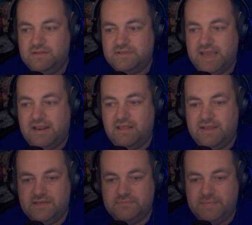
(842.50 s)
The
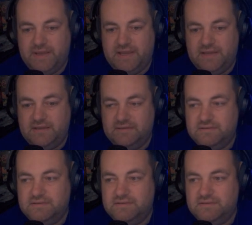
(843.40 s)
Satellite is meh.
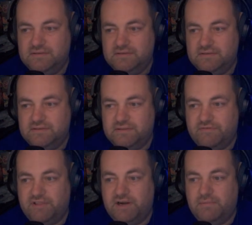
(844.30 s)
The
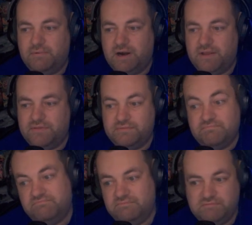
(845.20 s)
Flare Breath,
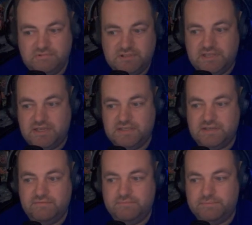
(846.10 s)

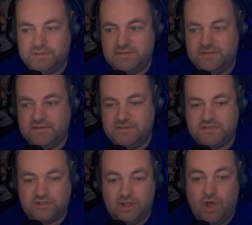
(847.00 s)
decent, but
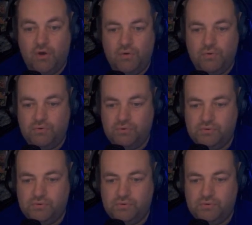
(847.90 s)
slow.